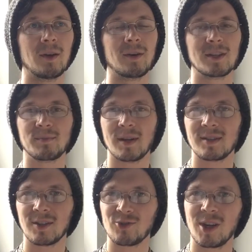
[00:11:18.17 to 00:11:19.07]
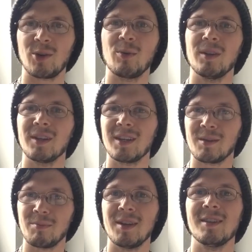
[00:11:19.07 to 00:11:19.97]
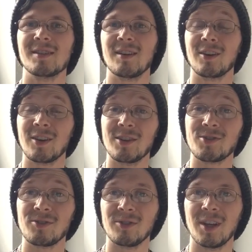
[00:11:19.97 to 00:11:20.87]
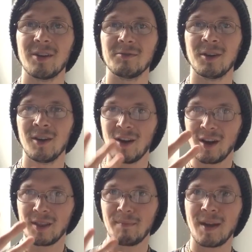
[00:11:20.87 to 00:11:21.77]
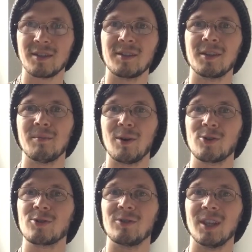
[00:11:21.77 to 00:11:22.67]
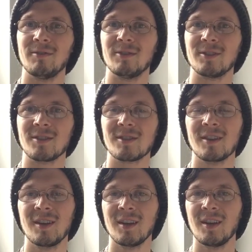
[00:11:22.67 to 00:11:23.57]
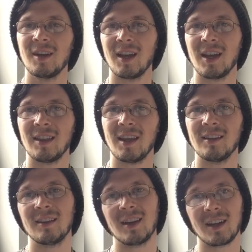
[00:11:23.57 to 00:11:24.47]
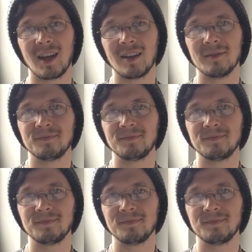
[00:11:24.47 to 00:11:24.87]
expressing tranquility and peace and unconditional love on the mental and emotional levels. And then again,